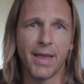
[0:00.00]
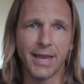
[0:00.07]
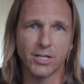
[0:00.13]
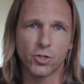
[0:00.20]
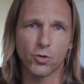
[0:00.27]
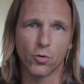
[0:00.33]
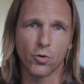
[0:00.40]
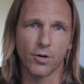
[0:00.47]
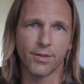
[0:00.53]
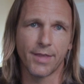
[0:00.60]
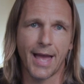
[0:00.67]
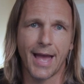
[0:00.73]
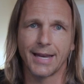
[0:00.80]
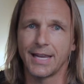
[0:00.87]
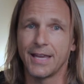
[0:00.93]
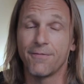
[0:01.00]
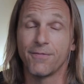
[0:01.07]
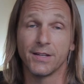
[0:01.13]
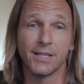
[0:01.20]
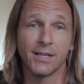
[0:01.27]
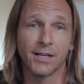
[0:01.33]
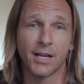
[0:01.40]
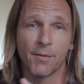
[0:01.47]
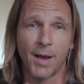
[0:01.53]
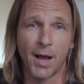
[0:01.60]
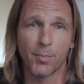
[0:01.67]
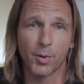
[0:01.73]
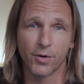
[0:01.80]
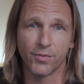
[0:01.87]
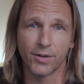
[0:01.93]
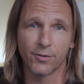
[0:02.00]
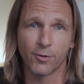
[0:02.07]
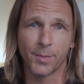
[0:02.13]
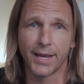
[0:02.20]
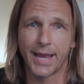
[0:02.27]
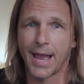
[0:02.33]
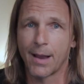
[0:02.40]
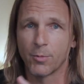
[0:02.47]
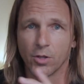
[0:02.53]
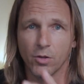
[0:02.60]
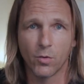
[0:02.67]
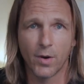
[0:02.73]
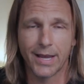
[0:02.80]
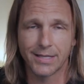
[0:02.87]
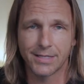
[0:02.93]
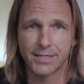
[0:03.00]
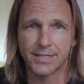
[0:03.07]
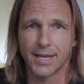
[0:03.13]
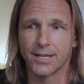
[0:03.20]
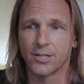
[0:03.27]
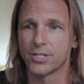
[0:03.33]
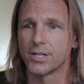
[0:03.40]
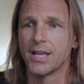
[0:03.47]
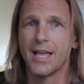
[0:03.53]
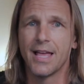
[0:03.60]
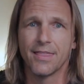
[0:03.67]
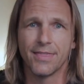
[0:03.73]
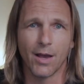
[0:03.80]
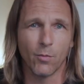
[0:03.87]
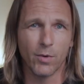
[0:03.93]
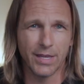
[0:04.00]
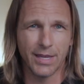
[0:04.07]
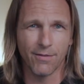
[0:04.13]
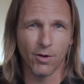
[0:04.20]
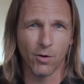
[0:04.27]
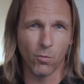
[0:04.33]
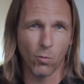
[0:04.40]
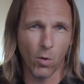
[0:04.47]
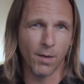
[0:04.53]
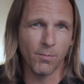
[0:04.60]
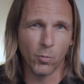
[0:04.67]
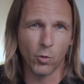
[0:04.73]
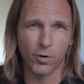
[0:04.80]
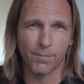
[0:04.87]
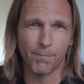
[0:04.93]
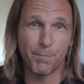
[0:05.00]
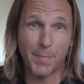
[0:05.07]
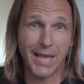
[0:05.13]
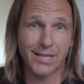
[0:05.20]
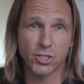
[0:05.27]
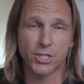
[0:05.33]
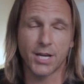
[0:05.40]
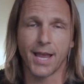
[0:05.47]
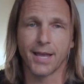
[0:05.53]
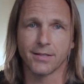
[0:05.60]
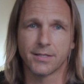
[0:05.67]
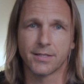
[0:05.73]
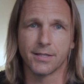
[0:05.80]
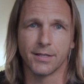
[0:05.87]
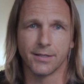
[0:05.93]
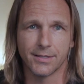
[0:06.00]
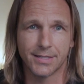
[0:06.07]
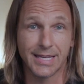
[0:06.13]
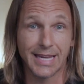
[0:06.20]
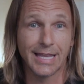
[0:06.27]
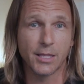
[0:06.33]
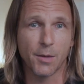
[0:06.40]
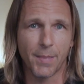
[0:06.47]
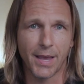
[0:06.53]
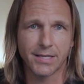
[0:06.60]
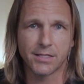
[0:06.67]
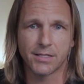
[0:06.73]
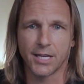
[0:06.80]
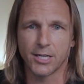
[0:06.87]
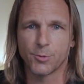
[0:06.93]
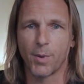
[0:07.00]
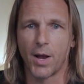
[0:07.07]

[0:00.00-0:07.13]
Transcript: makes sure that if it didn't come out perfect from the camera the way it's stitched, that we give it one more best chance to, to get the best stitch